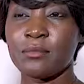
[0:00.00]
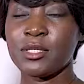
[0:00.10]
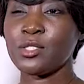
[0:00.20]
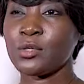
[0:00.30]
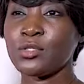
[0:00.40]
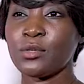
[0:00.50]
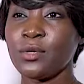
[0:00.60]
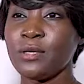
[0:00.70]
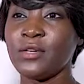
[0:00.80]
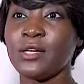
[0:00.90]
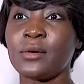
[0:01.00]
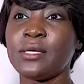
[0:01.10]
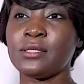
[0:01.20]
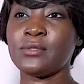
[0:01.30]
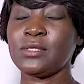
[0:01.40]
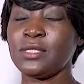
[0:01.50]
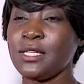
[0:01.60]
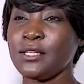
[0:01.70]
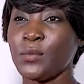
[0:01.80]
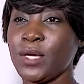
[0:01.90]
but it's also even greater to see
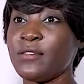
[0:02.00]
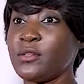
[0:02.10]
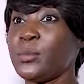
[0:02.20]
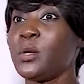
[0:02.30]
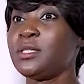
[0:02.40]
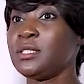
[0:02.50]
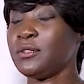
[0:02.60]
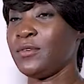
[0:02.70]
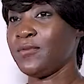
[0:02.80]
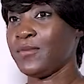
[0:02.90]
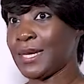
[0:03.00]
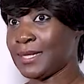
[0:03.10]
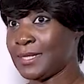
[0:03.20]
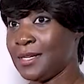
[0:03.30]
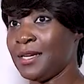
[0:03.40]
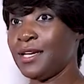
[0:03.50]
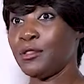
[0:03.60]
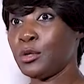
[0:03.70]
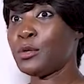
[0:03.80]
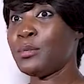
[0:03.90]
that we have a positive impact
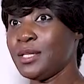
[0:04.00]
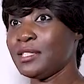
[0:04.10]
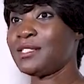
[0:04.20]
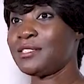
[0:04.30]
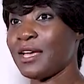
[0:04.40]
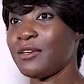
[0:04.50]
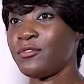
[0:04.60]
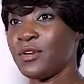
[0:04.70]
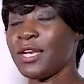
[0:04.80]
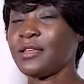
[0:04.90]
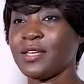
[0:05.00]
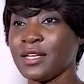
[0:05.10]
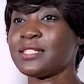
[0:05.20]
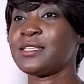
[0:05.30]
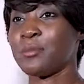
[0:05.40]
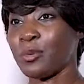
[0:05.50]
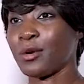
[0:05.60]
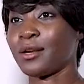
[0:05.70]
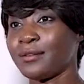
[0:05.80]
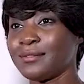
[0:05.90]
in the community's life, and I think that's
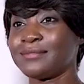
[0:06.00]
important.